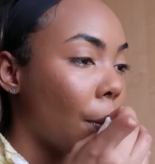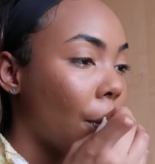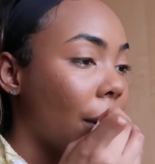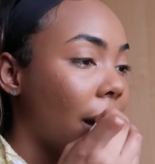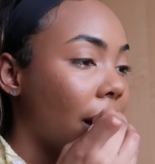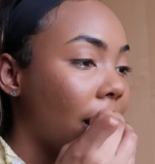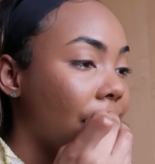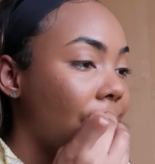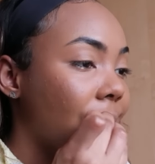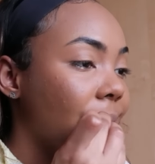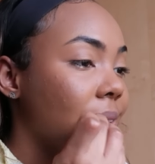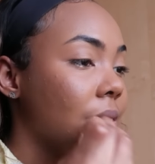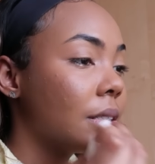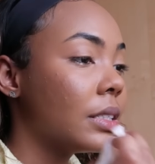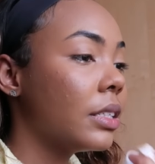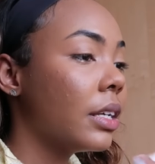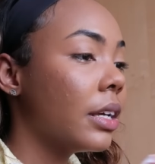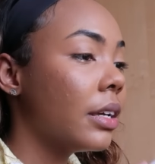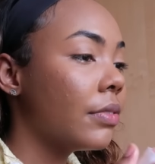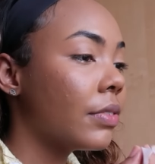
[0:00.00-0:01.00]
But yeah,
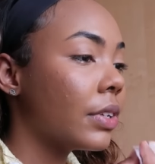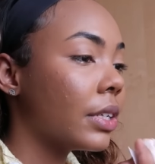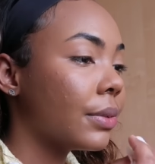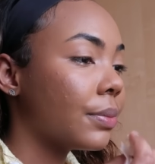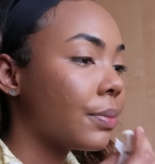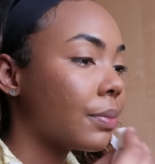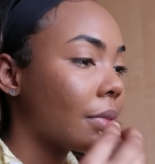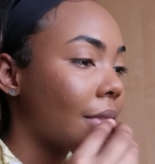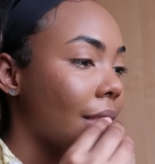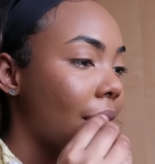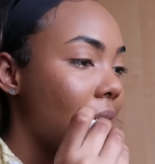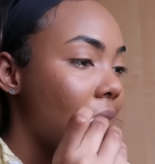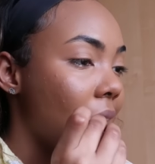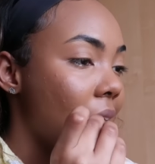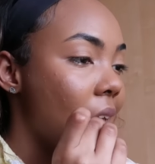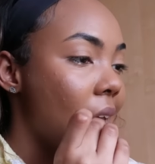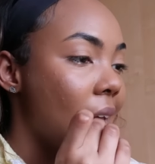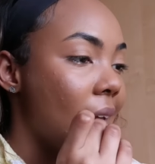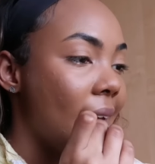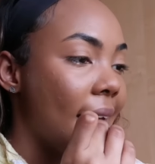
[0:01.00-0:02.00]
shaving,
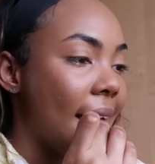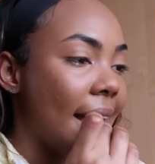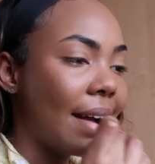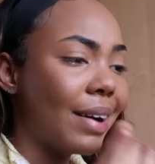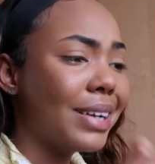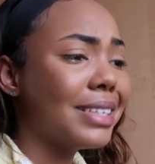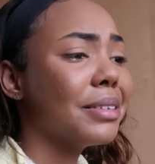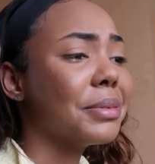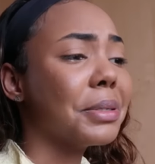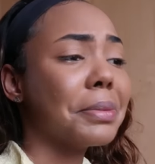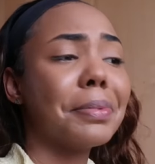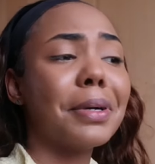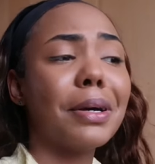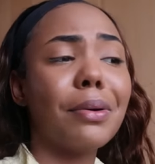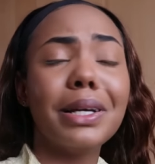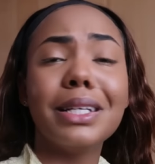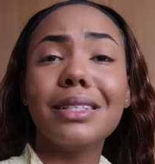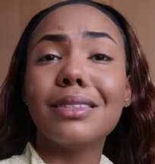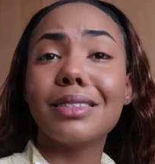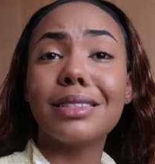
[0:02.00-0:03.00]
that's the
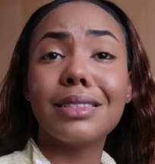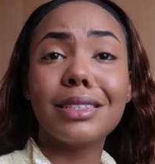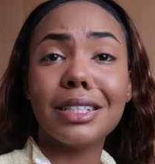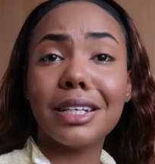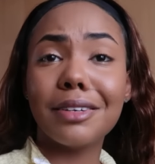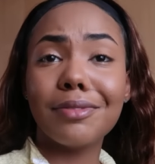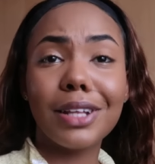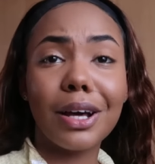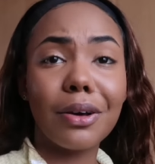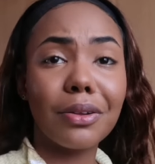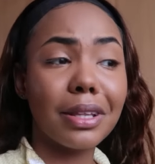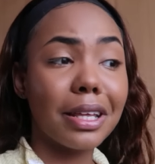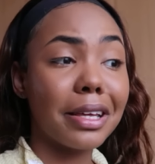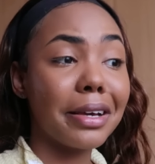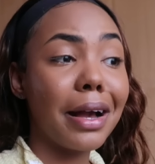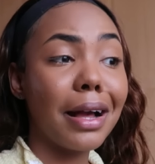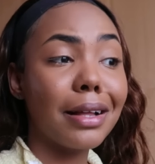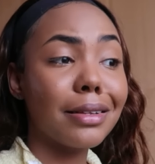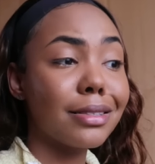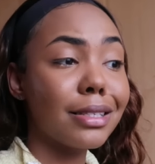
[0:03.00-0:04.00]
proper way to shave down there.
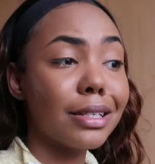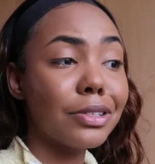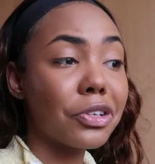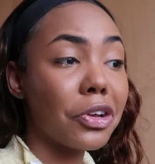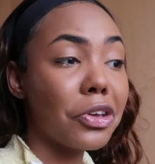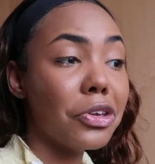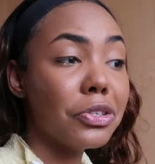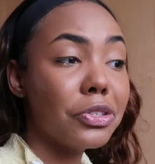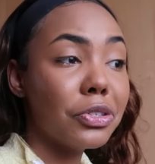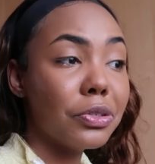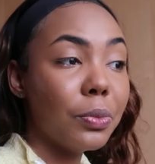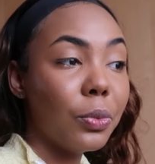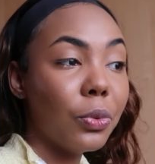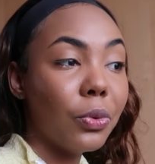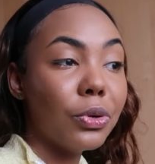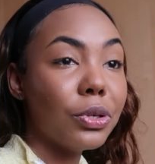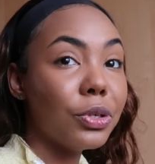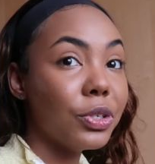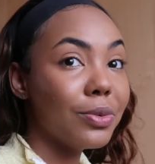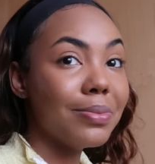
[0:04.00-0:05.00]
You can search on YouTube,
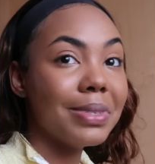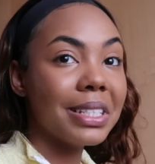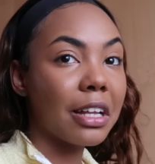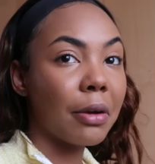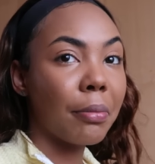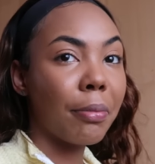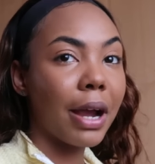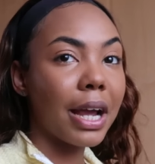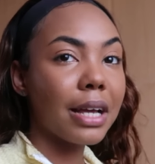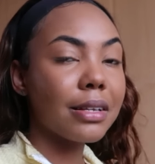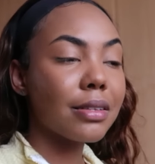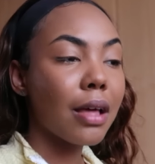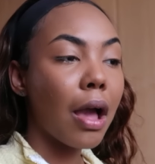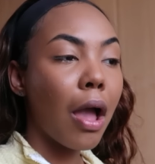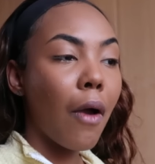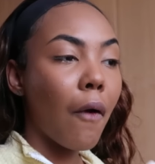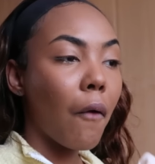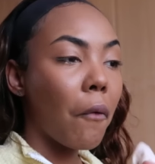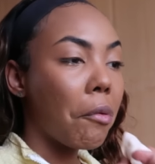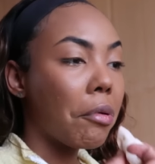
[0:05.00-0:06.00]
you'll be surprised
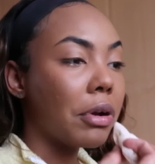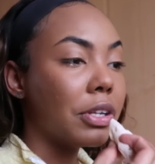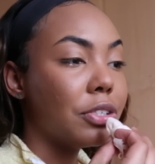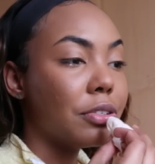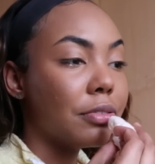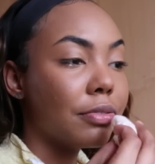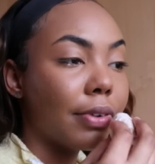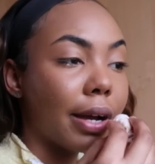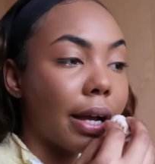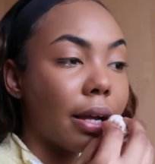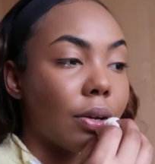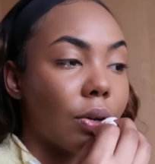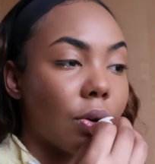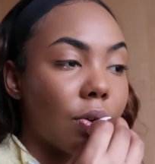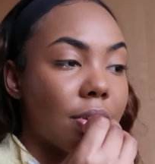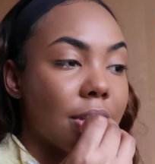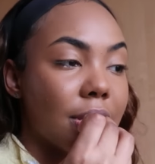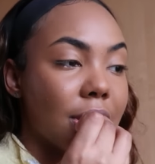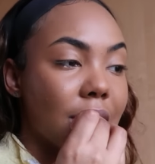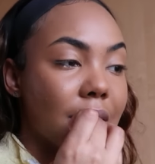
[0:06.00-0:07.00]
what you find
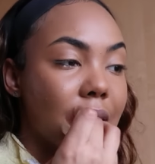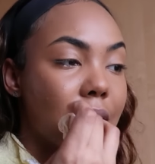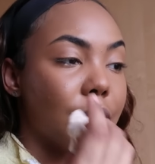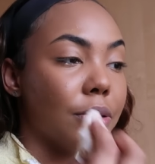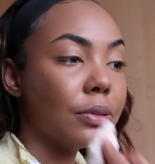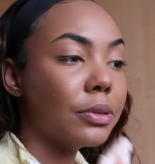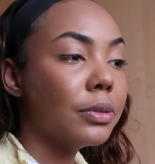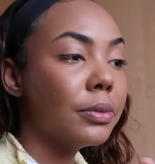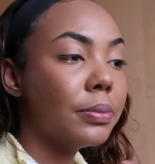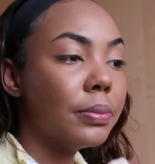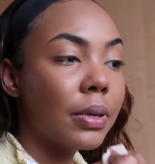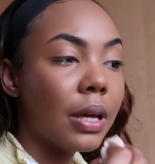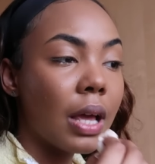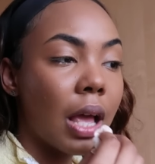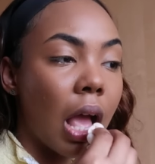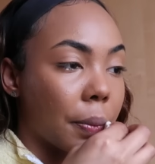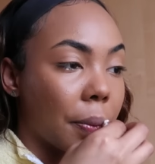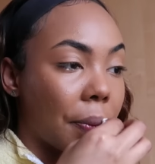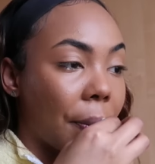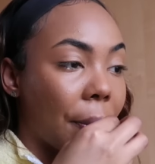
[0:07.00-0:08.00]
on YouTube.
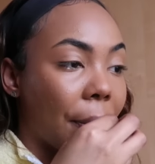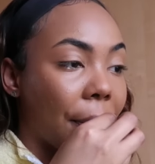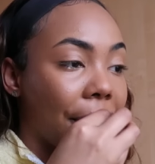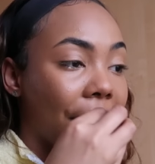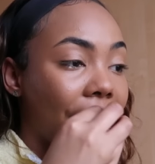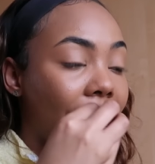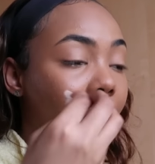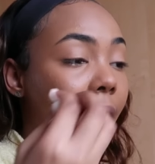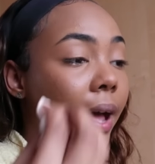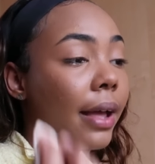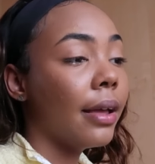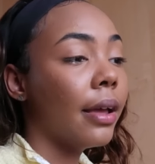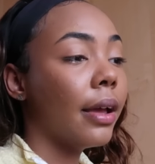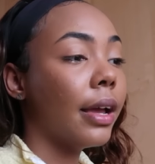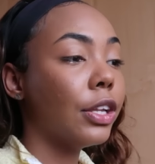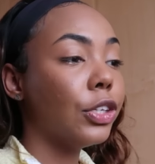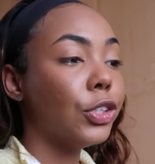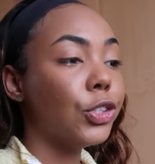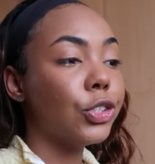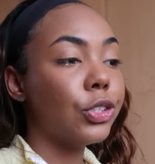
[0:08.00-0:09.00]
I
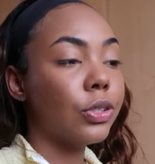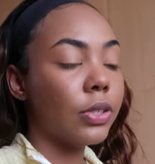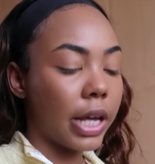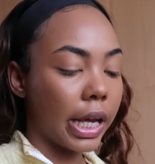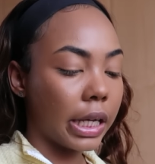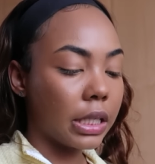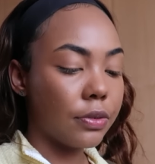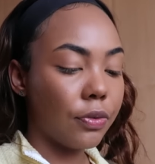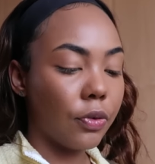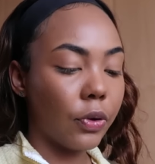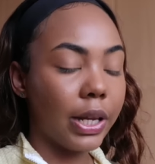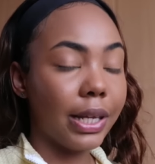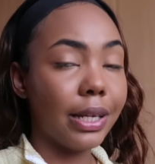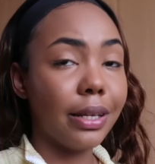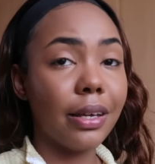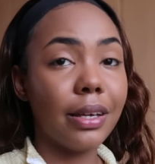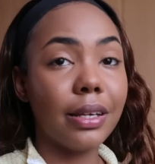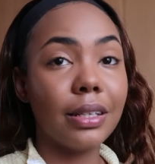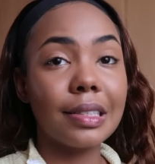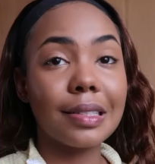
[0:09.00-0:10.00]
heard you should
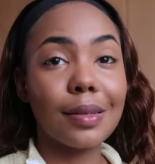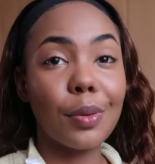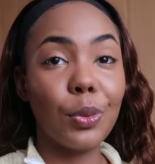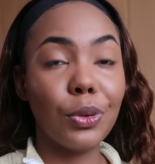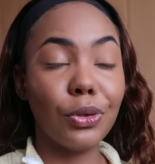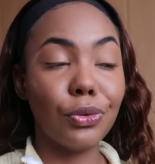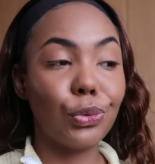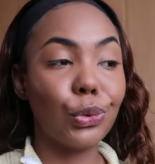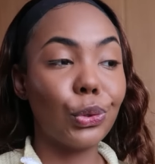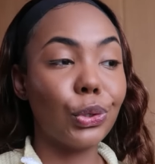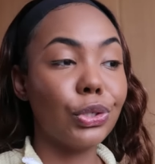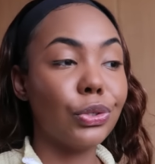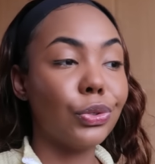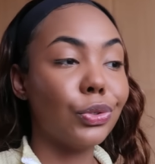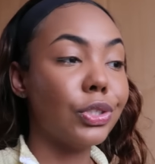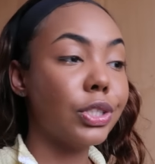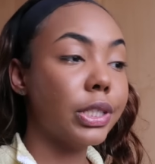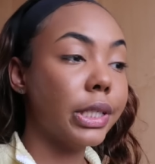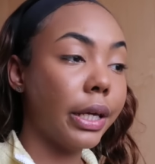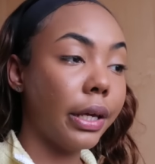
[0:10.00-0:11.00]
exfoliate before
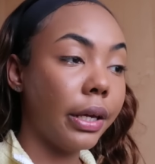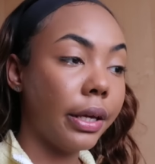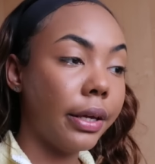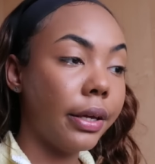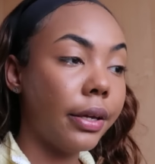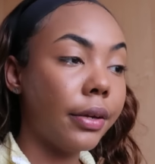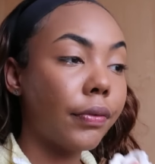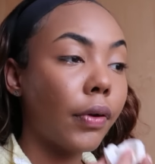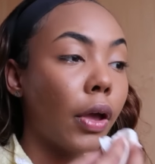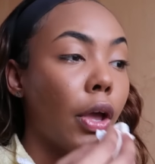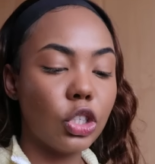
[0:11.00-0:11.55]
you shave.